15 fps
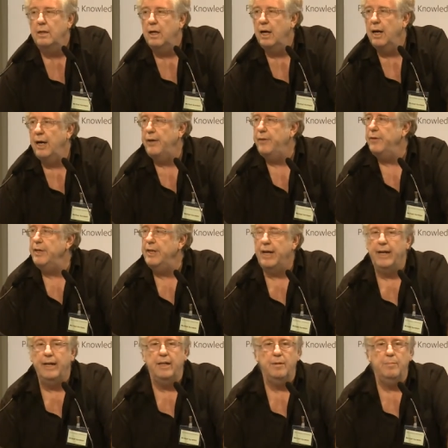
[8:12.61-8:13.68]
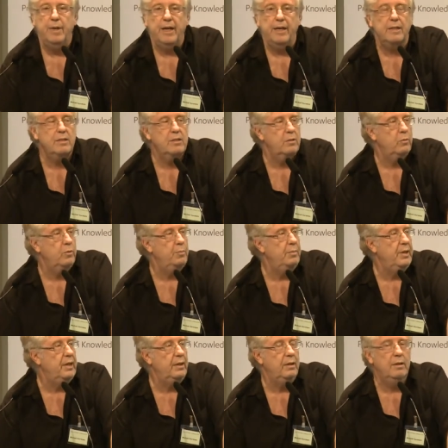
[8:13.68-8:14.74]
180 megs would
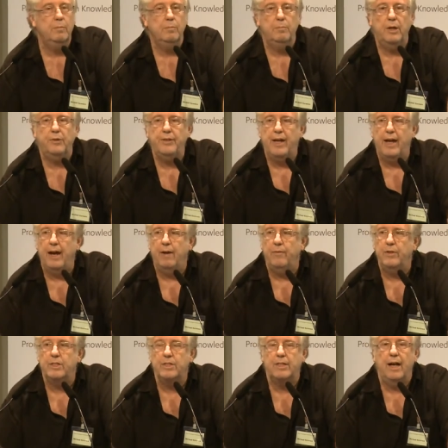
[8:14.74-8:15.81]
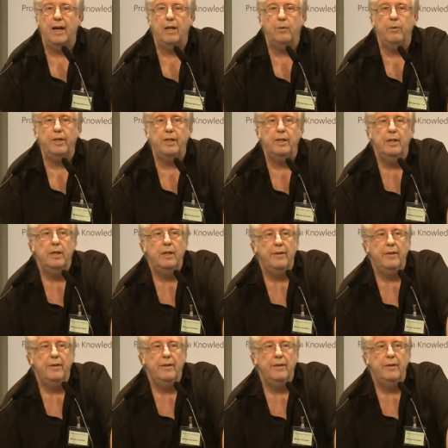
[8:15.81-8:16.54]
mean about the average salary,